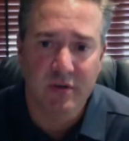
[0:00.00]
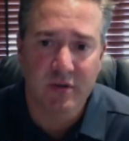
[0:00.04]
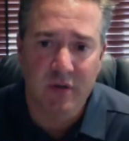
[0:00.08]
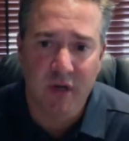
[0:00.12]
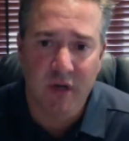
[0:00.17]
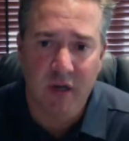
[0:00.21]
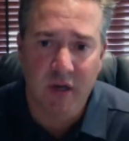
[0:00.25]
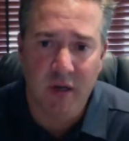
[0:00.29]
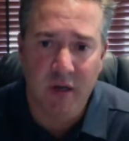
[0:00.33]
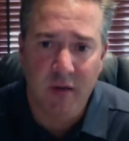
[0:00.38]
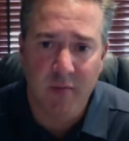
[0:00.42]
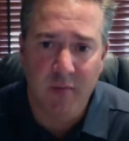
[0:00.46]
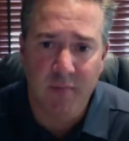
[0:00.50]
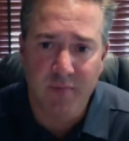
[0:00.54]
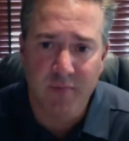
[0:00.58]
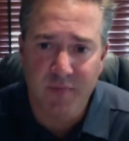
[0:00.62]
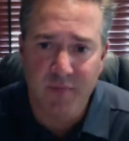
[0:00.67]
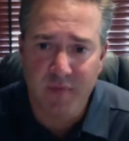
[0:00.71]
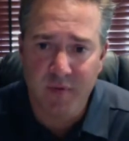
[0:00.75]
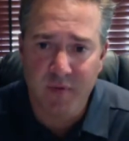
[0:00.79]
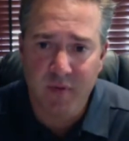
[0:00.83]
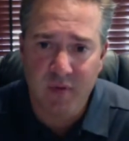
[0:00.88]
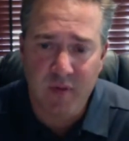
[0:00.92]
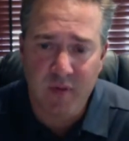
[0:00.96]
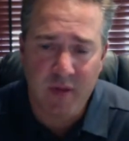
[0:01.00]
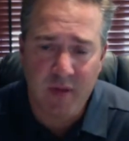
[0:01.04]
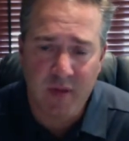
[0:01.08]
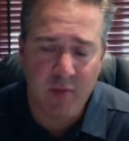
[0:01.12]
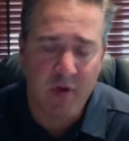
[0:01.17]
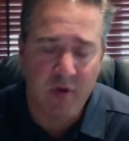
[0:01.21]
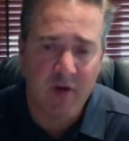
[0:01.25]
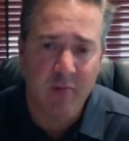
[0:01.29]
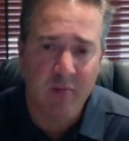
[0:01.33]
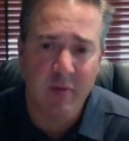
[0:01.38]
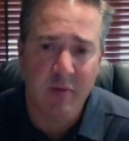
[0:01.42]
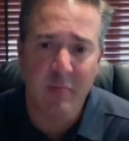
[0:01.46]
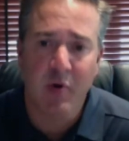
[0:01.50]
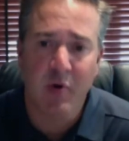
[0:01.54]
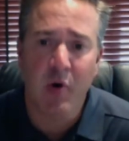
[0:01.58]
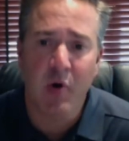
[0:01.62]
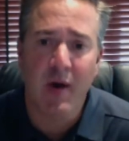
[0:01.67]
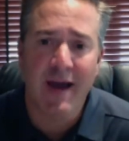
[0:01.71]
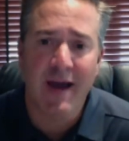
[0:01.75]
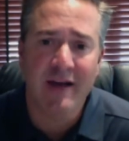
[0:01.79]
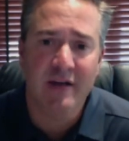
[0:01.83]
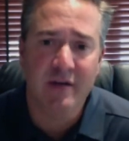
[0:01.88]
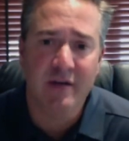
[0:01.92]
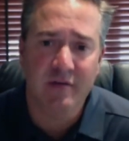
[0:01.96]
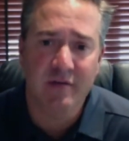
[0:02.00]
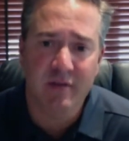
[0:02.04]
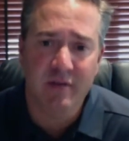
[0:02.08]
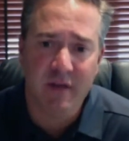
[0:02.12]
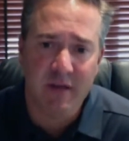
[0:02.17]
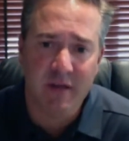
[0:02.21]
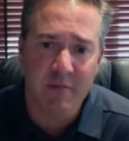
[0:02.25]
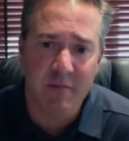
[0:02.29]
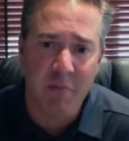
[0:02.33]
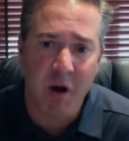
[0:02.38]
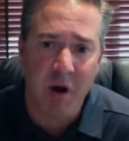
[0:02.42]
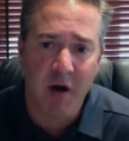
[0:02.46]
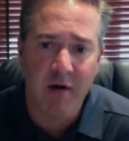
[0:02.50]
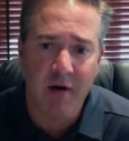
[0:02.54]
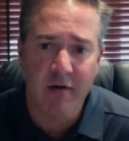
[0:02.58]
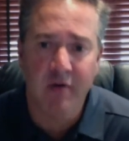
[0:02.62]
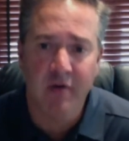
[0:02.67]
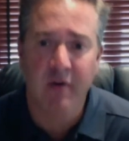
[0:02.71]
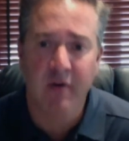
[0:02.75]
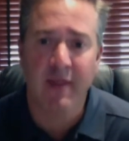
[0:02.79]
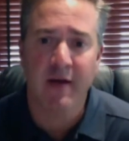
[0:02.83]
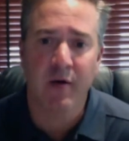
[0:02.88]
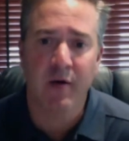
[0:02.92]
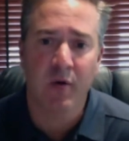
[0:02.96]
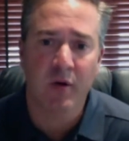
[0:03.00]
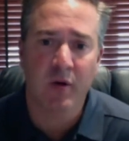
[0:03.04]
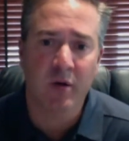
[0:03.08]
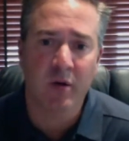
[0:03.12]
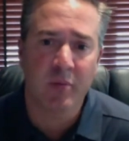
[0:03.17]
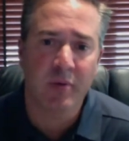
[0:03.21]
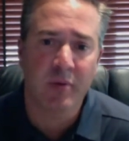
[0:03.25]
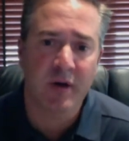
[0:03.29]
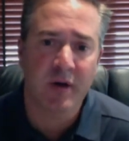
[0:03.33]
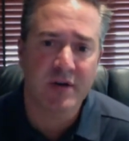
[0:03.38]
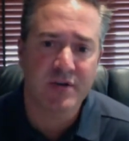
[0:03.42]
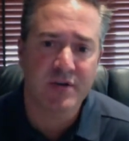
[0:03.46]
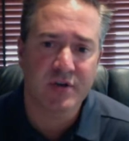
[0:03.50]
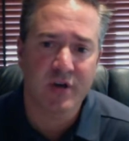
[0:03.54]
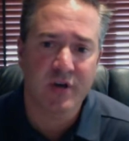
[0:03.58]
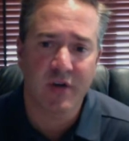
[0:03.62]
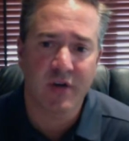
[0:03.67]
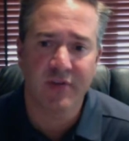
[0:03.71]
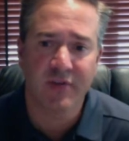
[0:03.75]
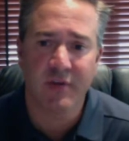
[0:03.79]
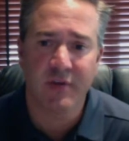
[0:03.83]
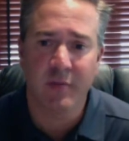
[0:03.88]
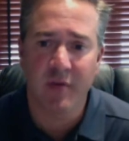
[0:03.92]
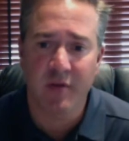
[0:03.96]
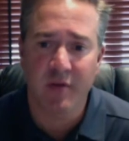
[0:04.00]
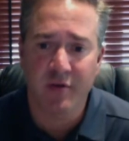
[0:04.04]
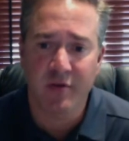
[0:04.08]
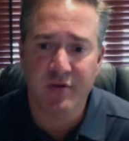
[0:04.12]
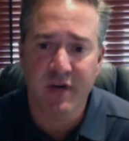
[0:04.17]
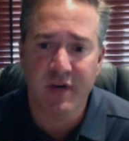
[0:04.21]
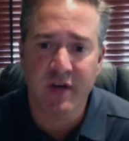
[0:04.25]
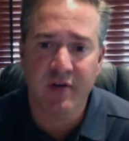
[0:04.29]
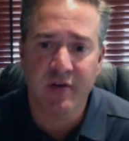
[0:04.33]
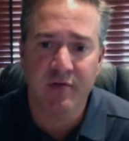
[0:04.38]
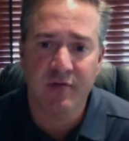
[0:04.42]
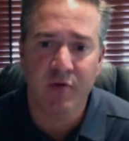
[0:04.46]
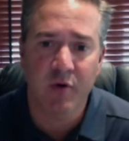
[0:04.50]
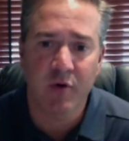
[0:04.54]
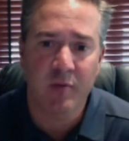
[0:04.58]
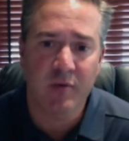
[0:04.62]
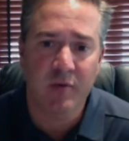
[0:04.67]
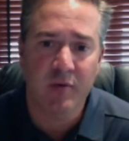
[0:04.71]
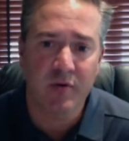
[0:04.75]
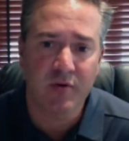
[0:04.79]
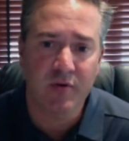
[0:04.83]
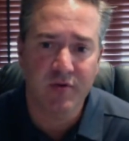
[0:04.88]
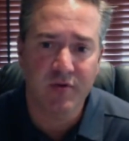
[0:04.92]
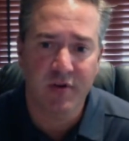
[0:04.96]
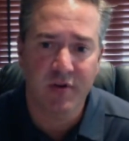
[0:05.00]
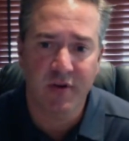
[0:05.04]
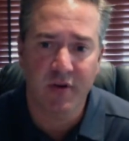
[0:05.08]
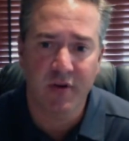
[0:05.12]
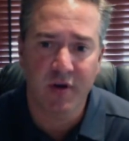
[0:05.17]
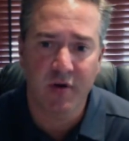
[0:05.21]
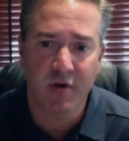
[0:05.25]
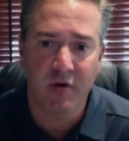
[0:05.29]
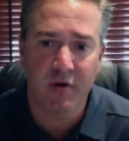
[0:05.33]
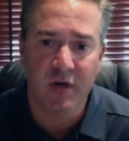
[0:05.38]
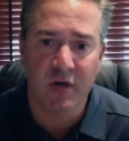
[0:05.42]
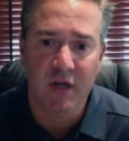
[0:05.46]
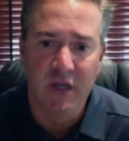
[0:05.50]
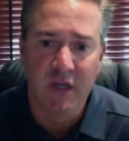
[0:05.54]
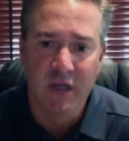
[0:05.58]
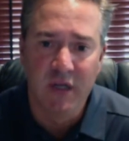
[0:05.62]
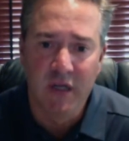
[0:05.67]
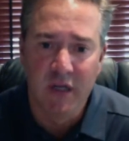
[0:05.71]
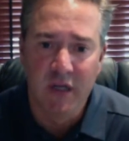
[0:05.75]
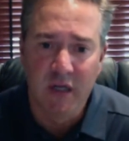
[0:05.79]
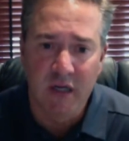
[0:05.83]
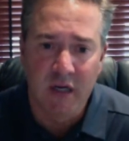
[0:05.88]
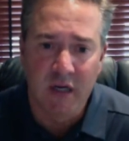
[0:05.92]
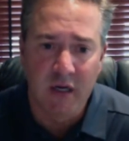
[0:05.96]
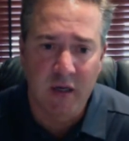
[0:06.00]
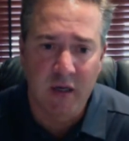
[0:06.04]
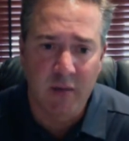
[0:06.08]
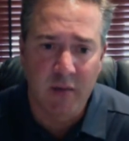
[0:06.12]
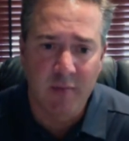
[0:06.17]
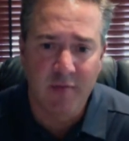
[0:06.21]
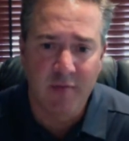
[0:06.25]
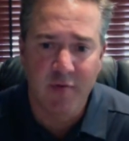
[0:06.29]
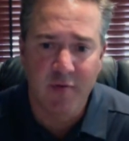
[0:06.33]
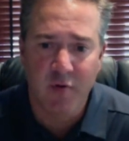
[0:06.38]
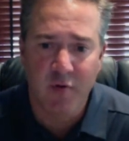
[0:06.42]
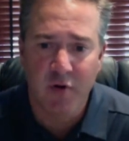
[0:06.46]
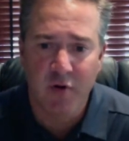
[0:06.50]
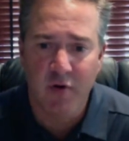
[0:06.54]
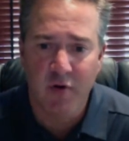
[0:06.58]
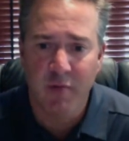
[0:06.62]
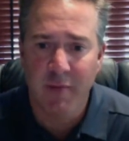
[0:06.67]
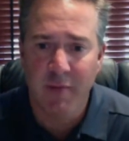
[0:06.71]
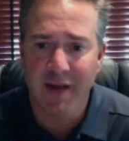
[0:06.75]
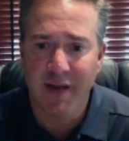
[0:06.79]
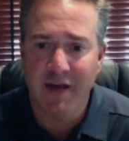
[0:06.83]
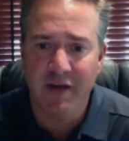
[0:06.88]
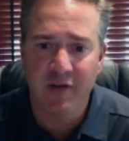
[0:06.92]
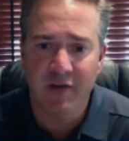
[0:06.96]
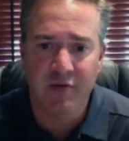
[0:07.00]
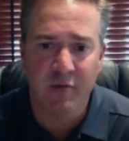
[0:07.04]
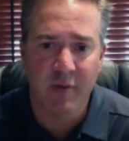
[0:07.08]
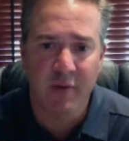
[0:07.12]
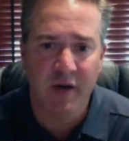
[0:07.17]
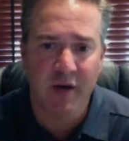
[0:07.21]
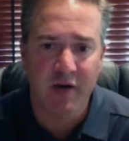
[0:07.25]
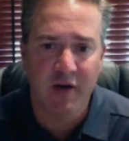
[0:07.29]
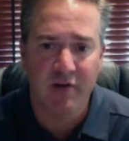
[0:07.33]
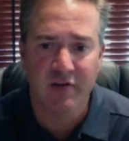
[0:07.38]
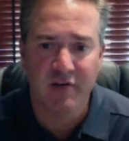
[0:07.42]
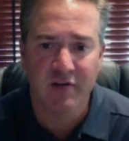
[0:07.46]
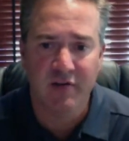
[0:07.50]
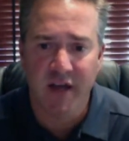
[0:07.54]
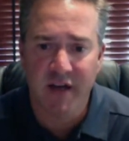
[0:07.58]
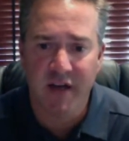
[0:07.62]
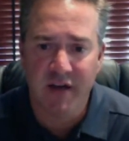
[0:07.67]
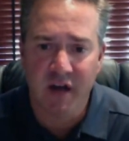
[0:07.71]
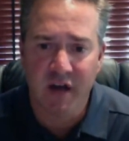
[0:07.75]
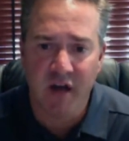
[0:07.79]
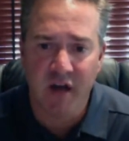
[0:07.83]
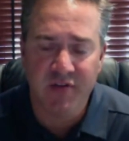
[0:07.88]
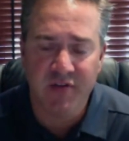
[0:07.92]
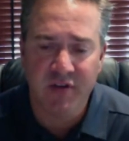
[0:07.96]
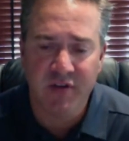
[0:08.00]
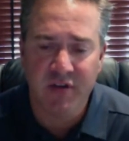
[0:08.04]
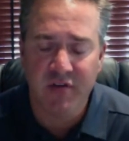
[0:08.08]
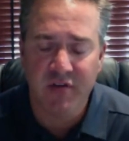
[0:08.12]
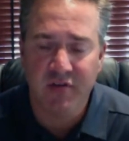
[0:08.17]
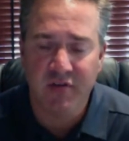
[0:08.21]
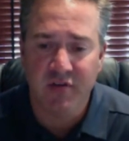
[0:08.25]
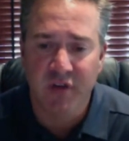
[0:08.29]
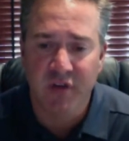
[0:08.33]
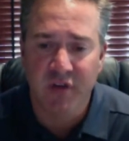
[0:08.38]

They wanted to be proactive and monitor that oil pressure on some of their transformers to know for maintenance, repairs, diagnostics.